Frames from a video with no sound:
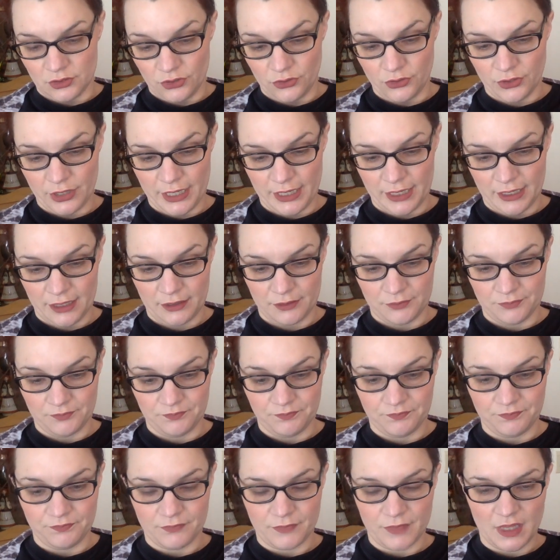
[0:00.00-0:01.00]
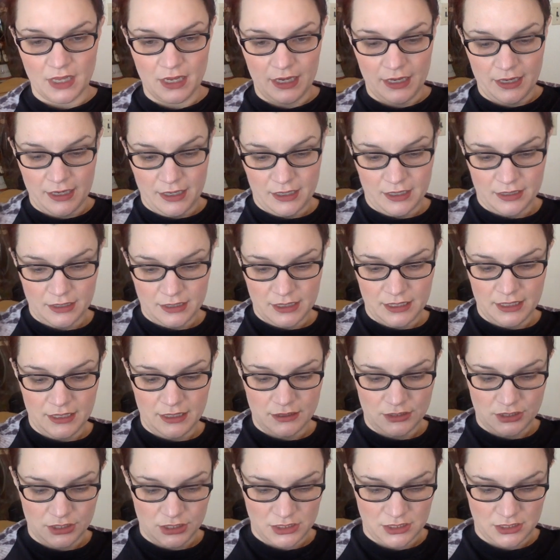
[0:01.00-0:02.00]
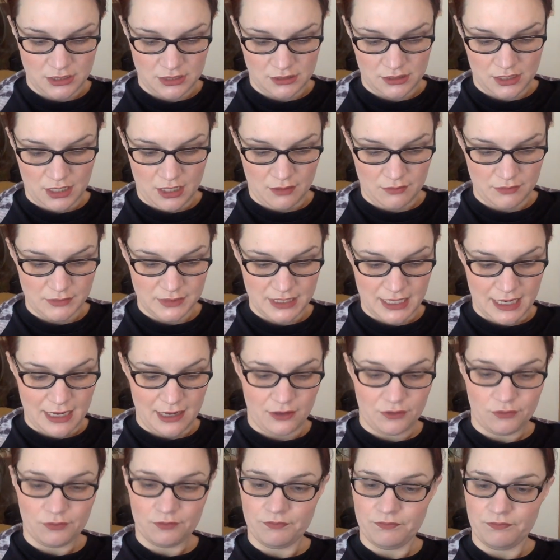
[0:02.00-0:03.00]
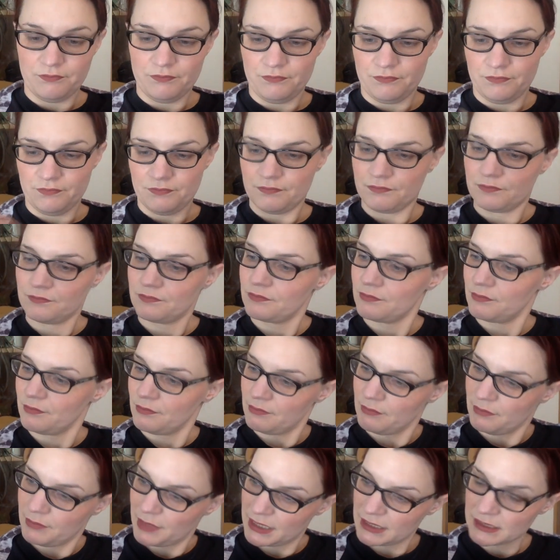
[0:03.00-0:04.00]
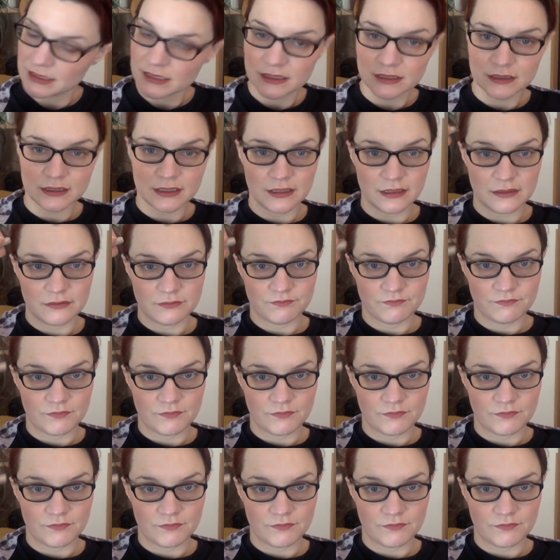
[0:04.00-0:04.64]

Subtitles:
crayon, and it just comes out, basically.